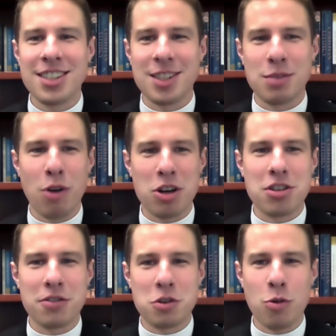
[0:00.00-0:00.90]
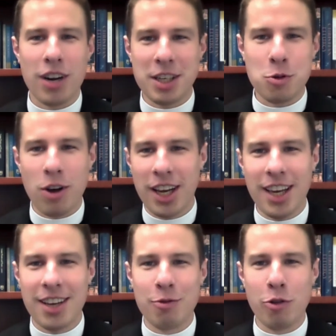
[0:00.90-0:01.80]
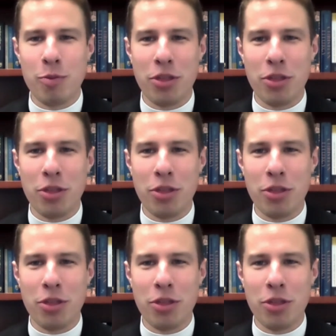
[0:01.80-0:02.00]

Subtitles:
since March of 2020 in room